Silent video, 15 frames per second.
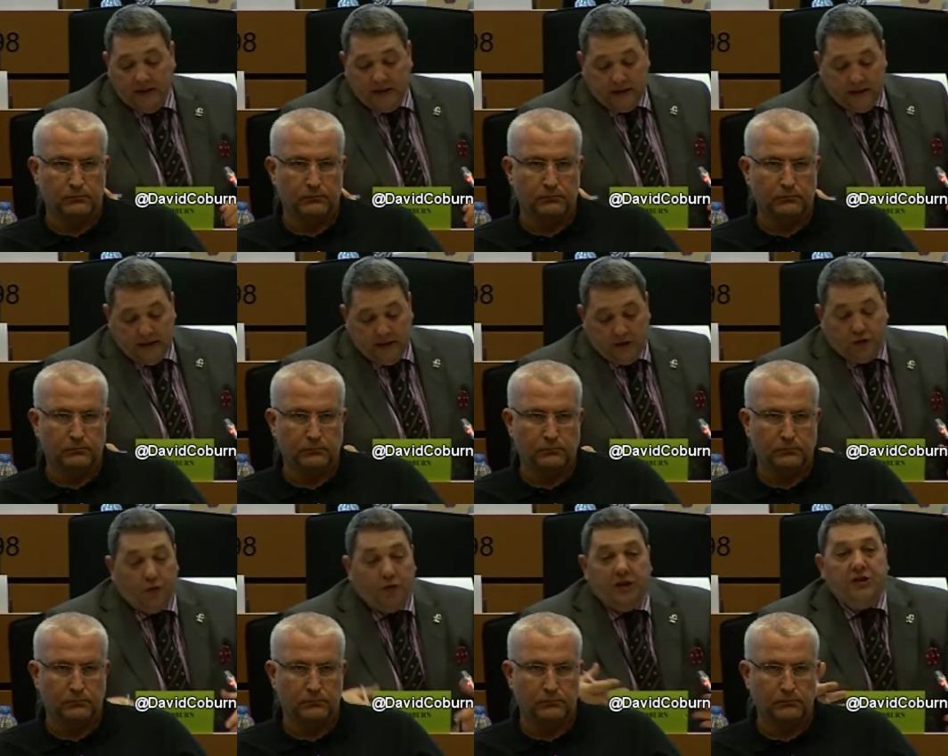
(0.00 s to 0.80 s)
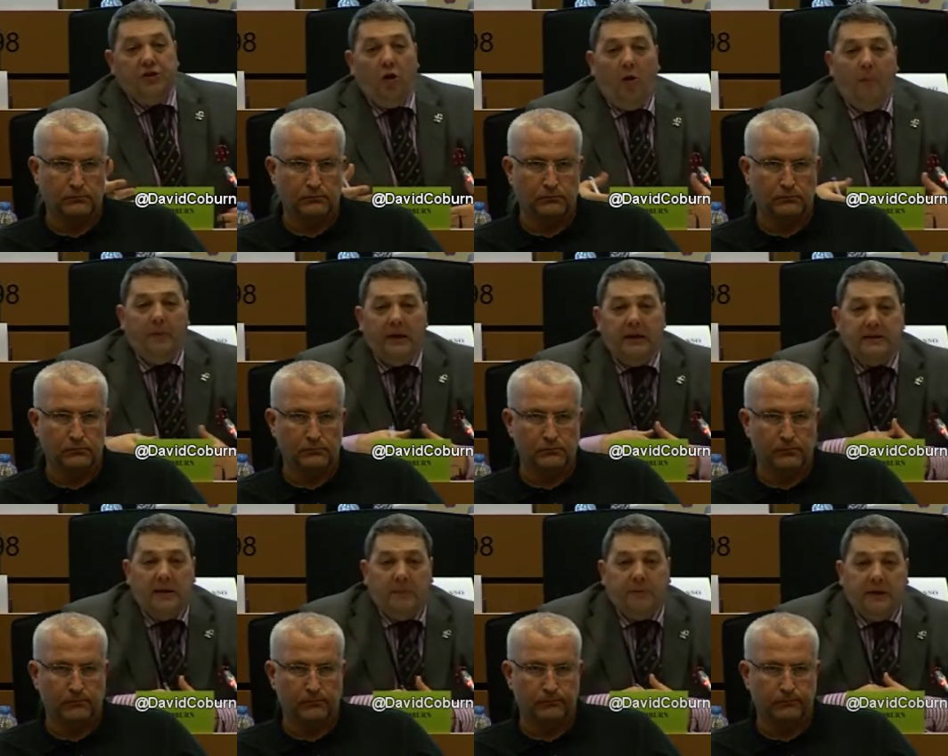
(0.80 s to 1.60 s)
Speaker 1: Uh, should this not be
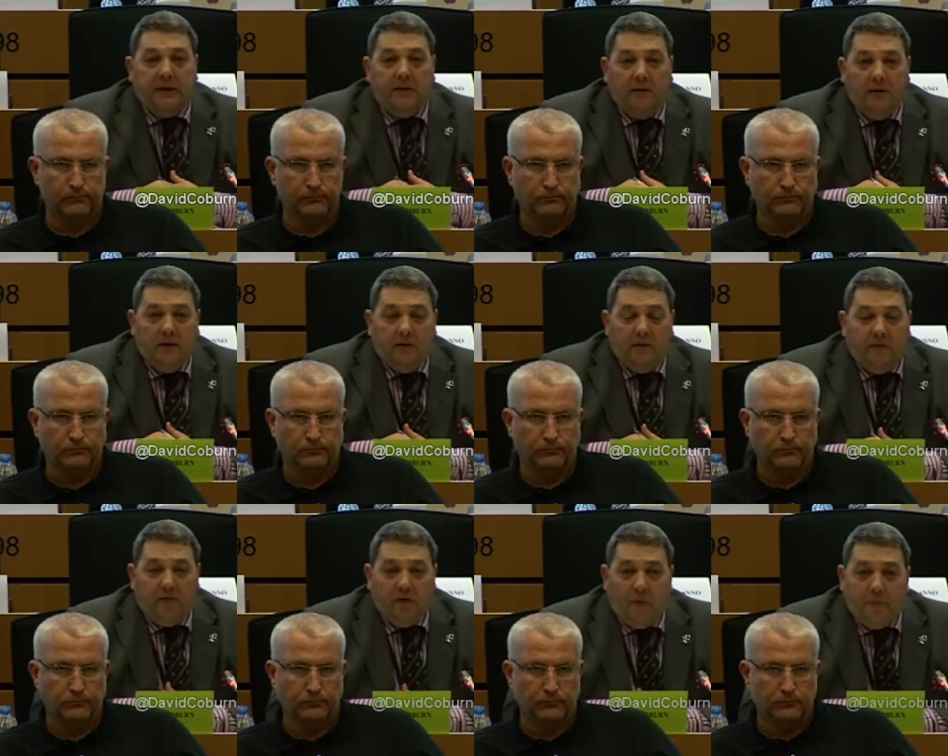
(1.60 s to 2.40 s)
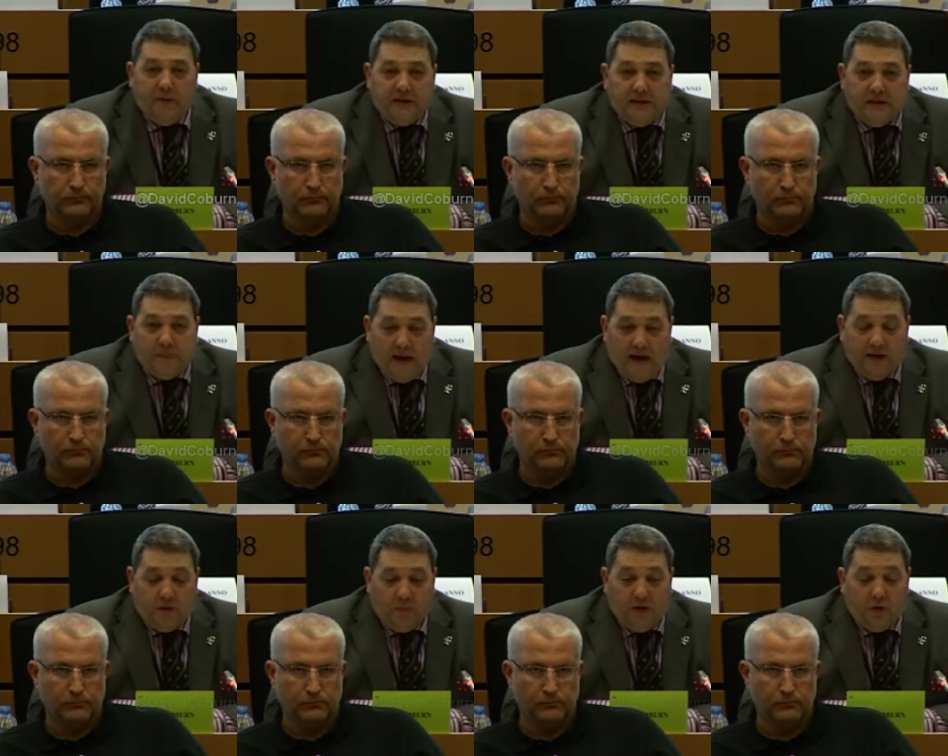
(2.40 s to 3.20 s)
something for a
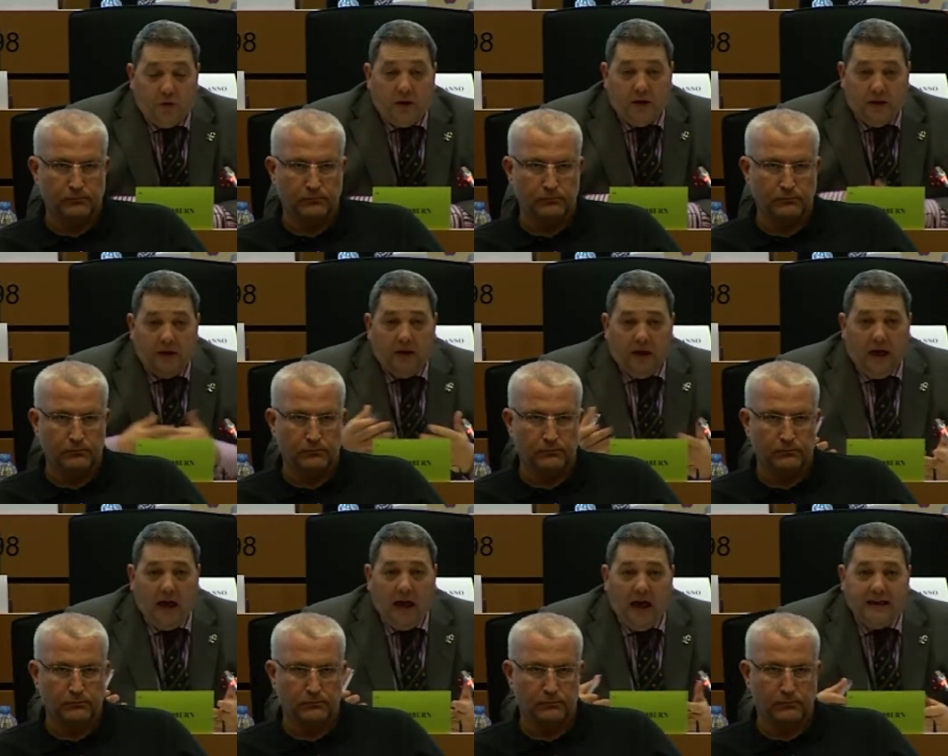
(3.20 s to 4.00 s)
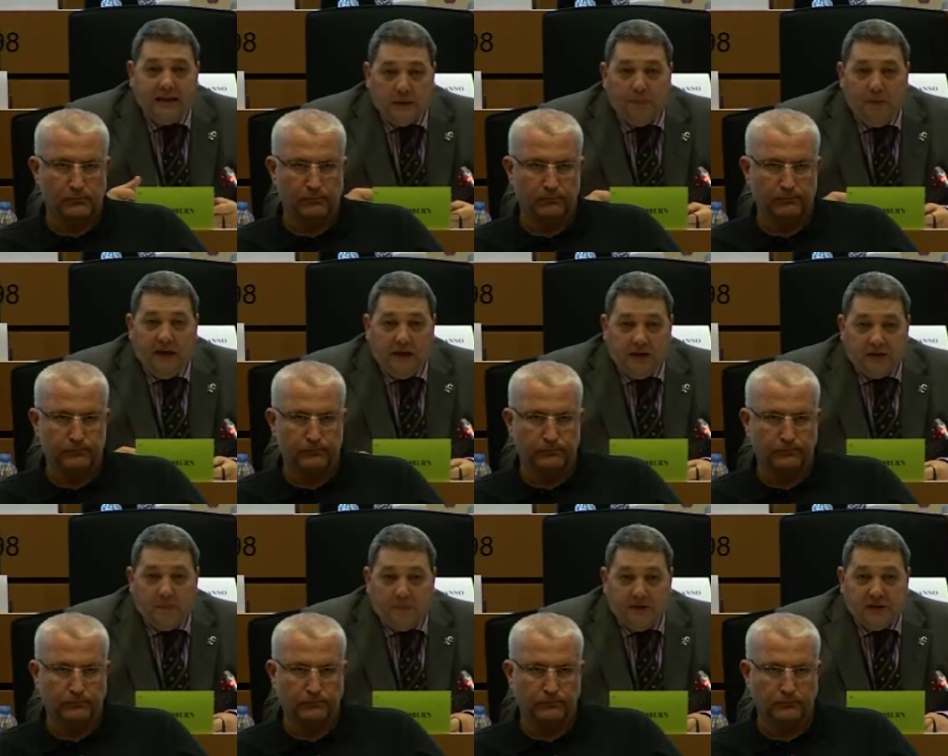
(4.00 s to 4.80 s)
businessman to be doing? I, I speak
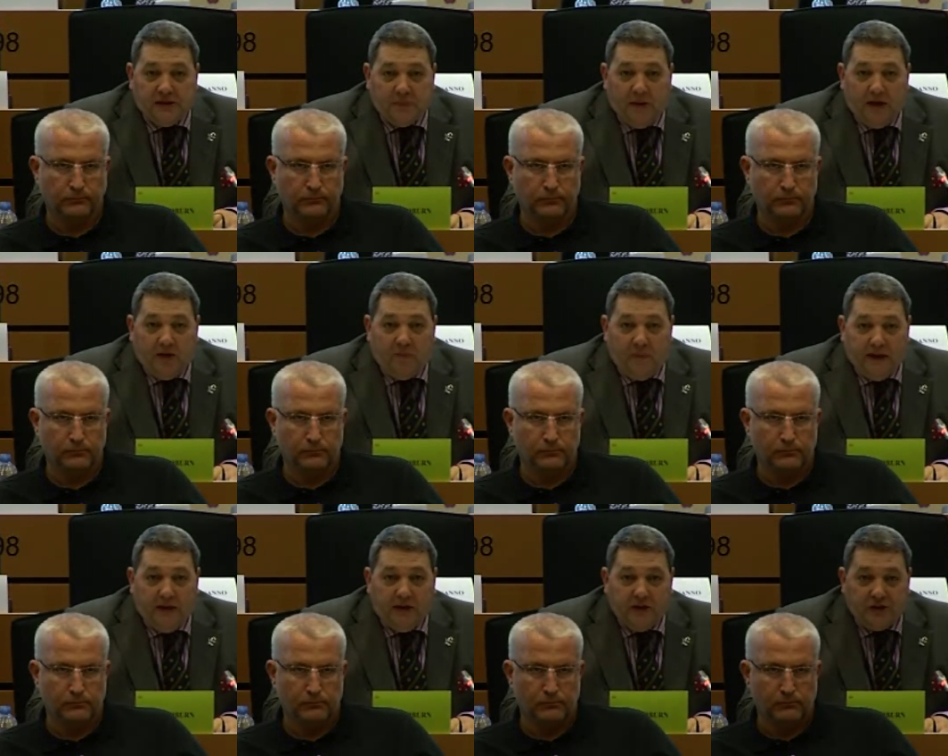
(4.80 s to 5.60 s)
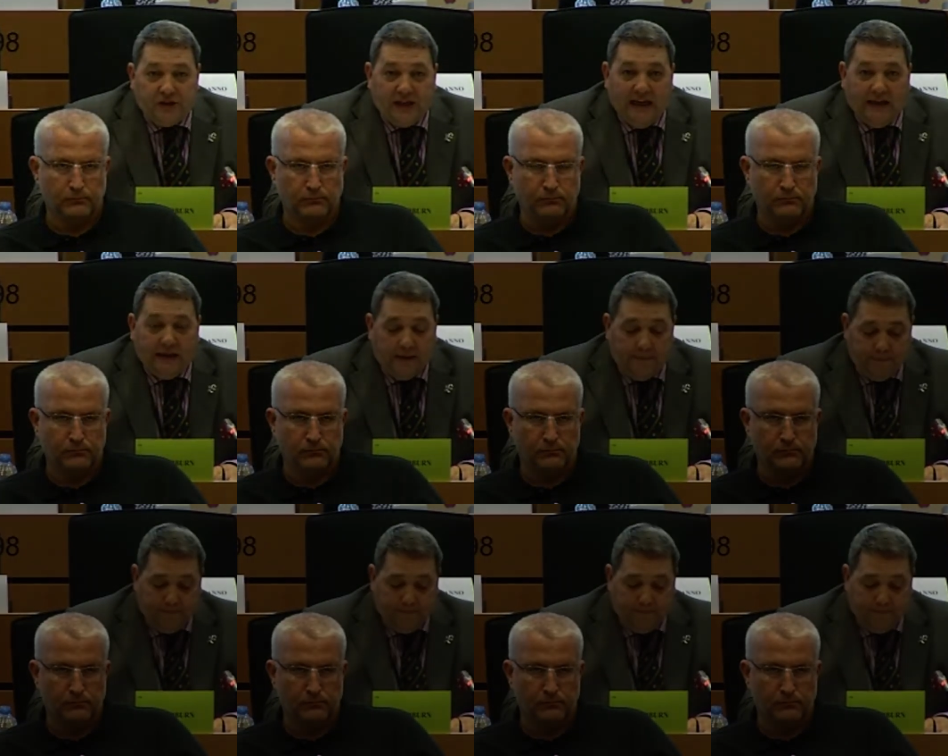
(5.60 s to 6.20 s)
as a businessman of many years standing.